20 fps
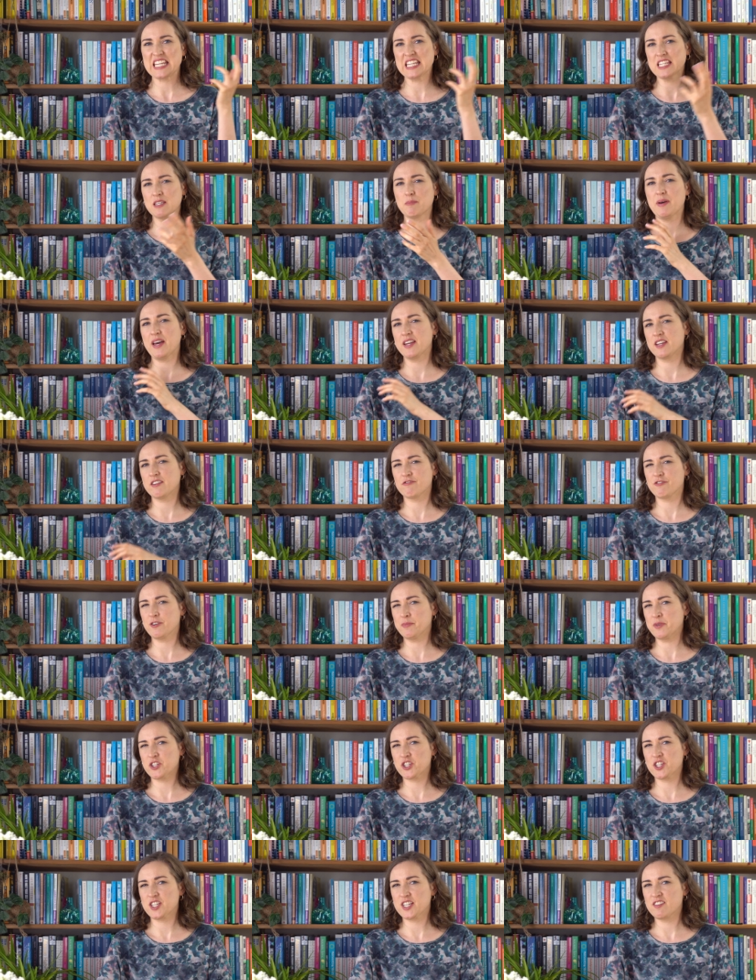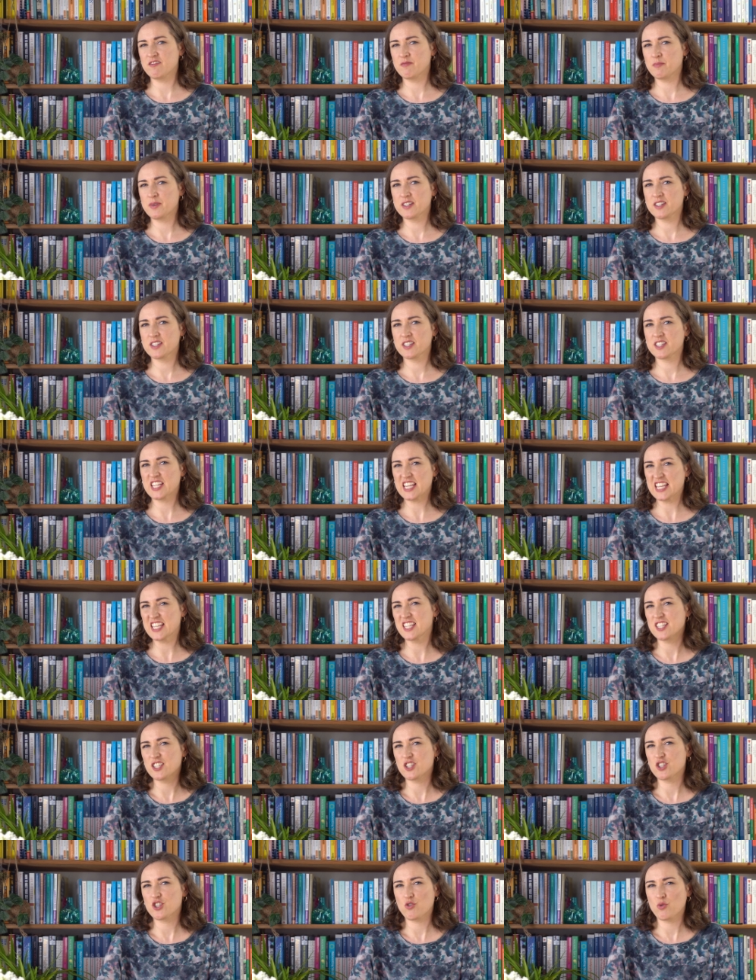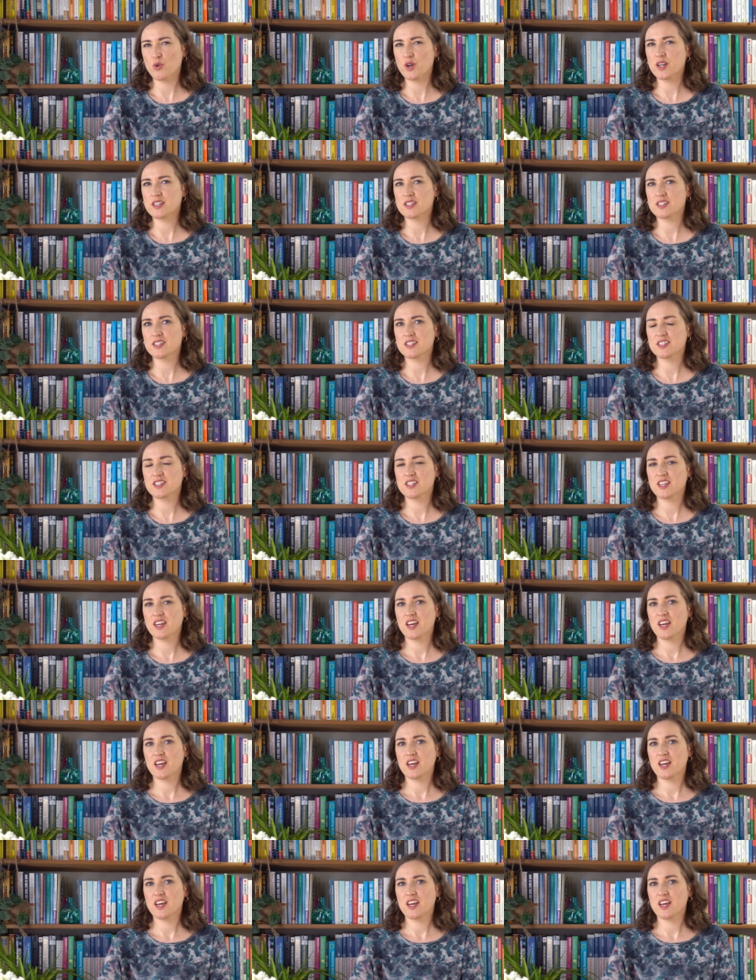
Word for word: independent from achievements is a choice.